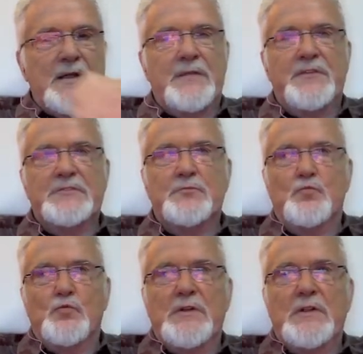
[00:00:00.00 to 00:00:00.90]
We had
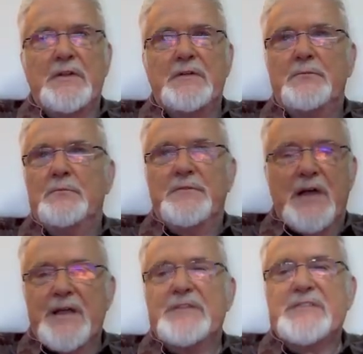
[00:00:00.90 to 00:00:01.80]
this really
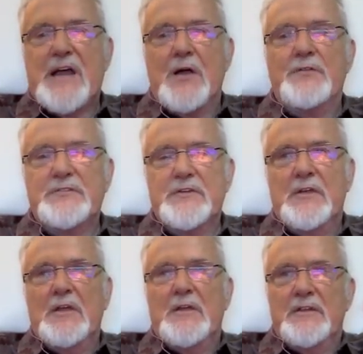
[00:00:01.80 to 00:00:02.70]
nice
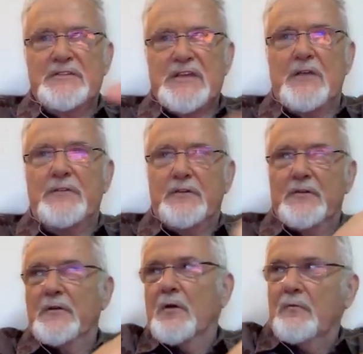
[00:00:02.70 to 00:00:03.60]
house in South
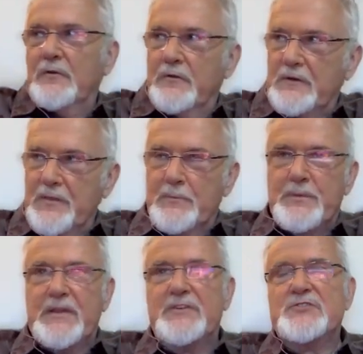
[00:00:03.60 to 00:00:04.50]
Laguna
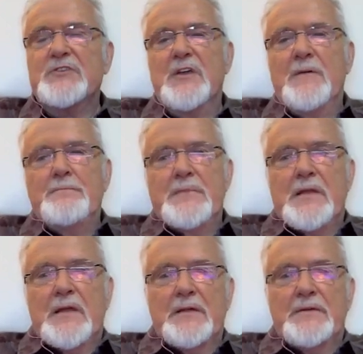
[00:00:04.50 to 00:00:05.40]
overlooking the beach.
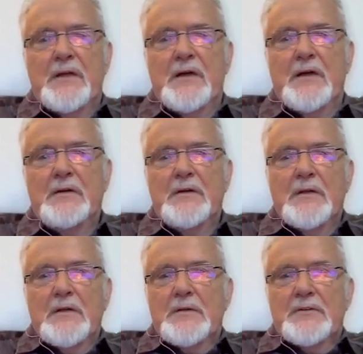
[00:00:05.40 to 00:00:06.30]
And
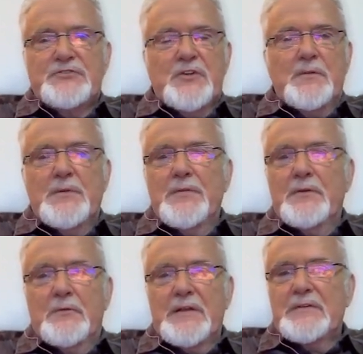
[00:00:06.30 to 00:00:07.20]
it should have
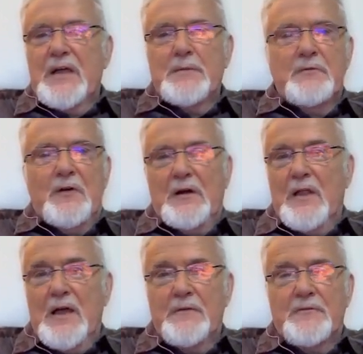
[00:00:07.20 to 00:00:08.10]
been the great time of
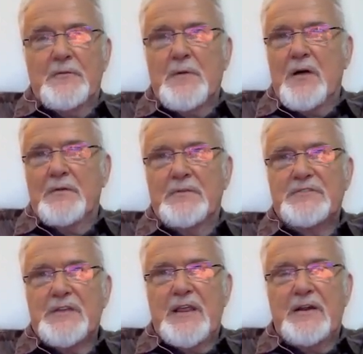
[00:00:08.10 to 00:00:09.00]
our life. Mm-hmm.
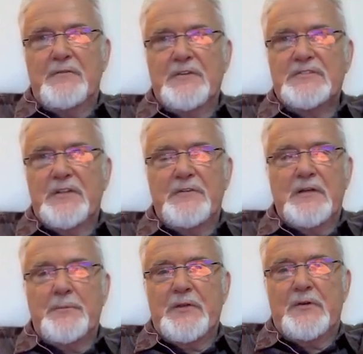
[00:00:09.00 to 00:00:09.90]
About 8 of us
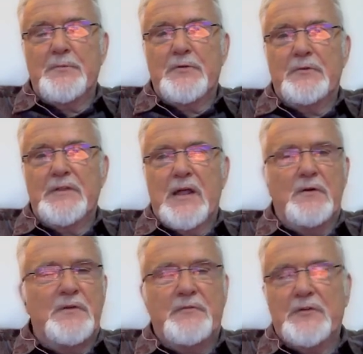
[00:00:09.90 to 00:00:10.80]
living up there
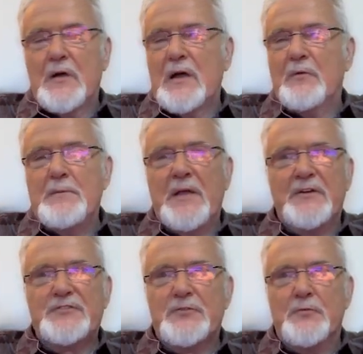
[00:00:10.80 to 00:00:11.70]
communally. I don't even know how we
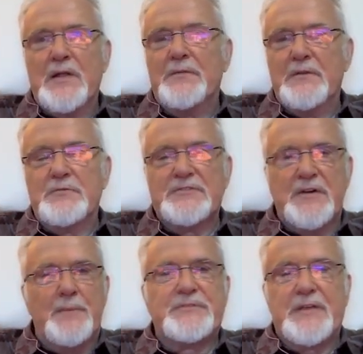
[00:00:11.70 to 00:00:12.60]
managed to rent. It
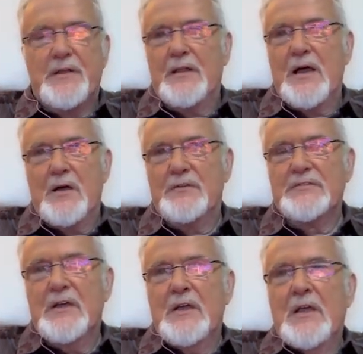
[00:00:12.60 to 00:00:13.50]
was an upscale
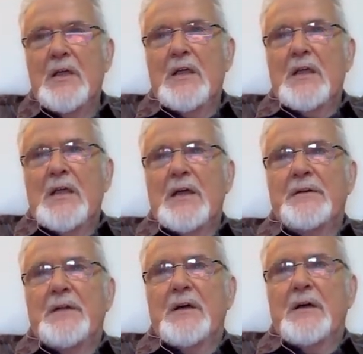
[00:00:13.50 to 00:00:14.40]
house. Mm-hmm.
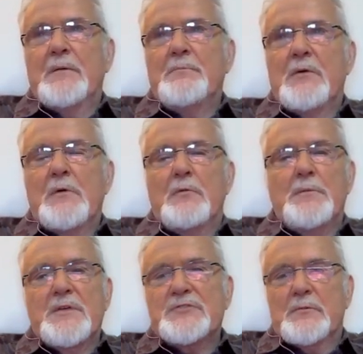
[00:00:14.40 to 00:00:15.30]
And but we
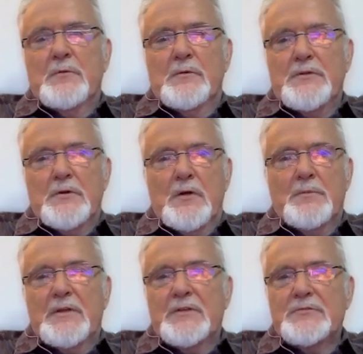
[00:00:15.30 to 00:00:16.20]
were miserable, you
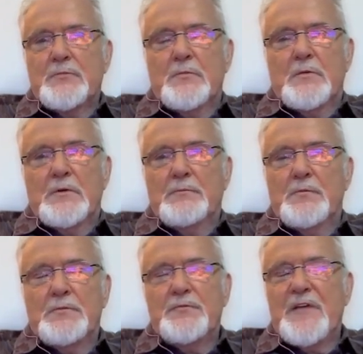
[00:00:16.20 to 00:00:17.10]
know, because
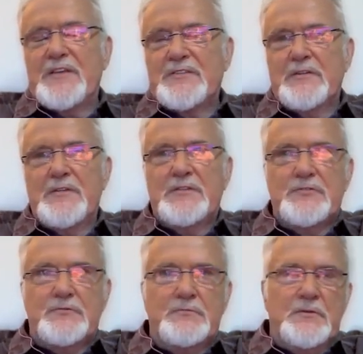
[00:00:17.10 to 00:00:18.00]
we're facing
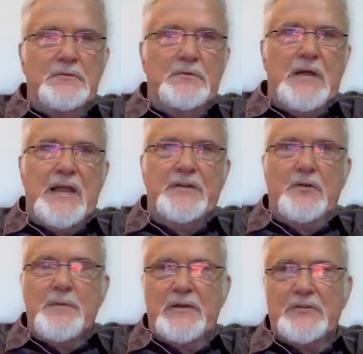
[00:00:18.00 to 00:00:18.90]
these. I
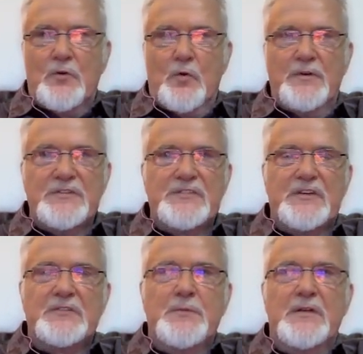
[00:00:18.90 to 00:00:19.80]
had to go back to court in
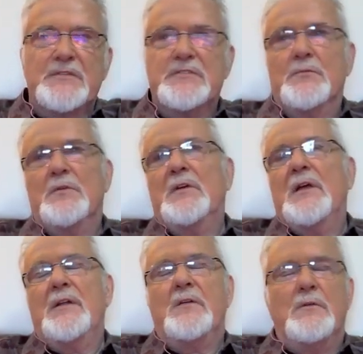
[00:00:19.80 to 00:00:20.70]
6 months, and we're
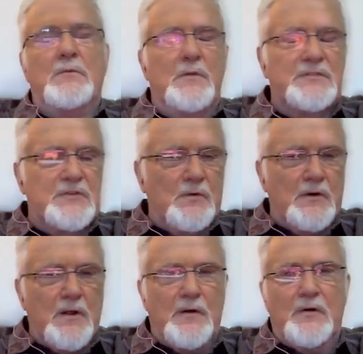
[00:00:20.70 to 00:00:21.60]
kind of going, what's
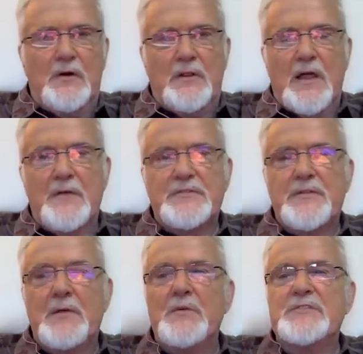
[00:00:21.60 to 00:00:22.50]
going on in our
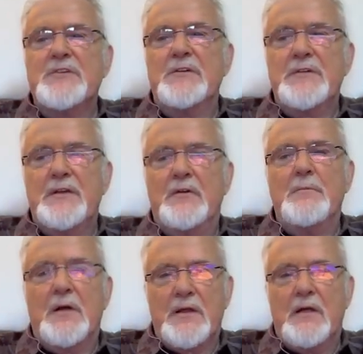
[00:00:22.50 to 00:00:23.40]
lives? And then we start to
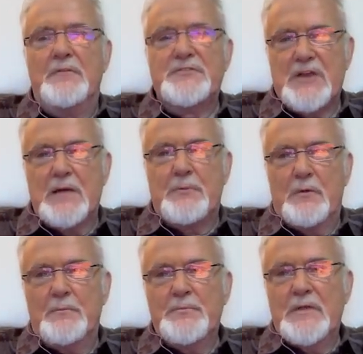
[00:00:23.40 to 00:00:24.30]
hear about Calvary
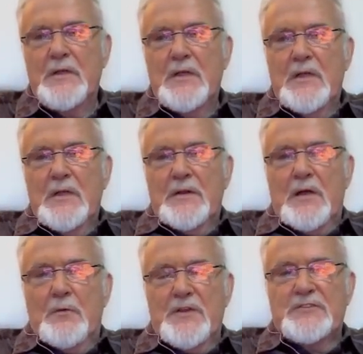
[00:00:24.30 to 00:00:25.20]
Chapel. Hmm.
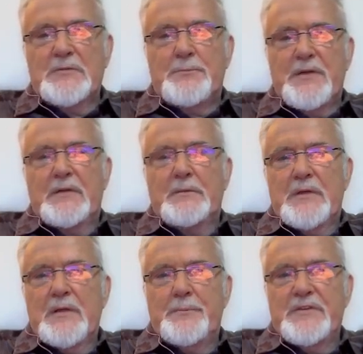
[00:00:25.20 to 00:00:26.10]
Now, we used to
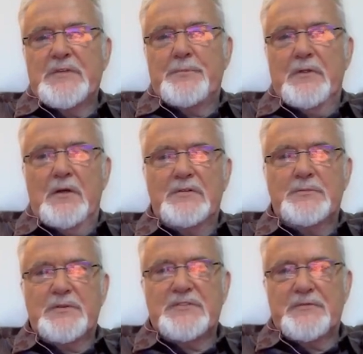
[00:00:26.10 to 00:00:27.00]
pick hippies up
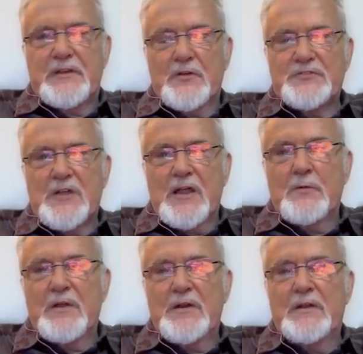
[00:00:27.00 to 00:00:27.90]
along the Pacific Coast
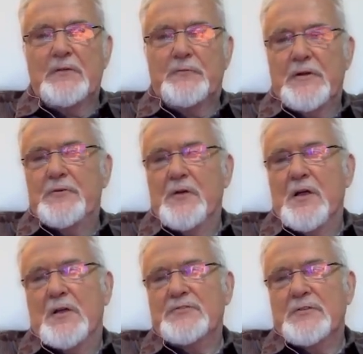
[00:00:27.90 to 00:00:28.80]
Highway to get free
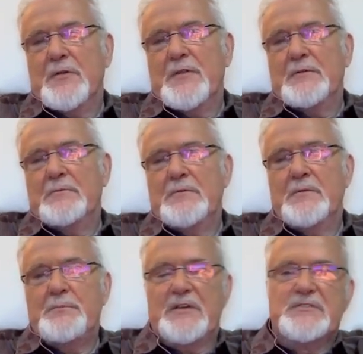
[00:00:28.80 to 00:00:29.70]
drugs. You know,
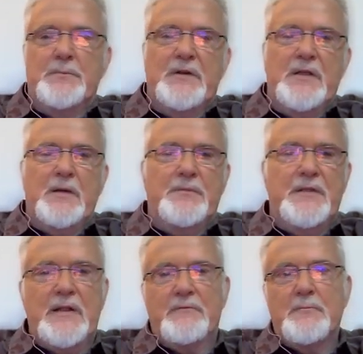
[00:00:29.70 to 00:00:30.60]
you'd pick somebody
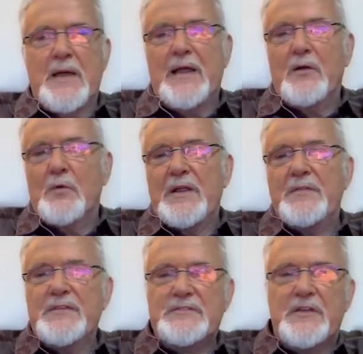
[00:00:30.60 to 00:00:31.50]
up, and they'd have a bag of
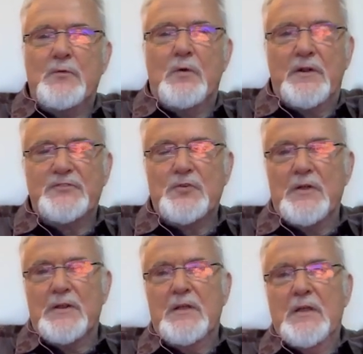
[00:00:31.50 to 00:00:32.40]
weed, and they'd say, you want a
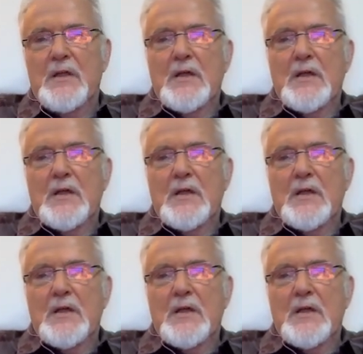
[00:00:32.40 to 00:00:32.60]
joint?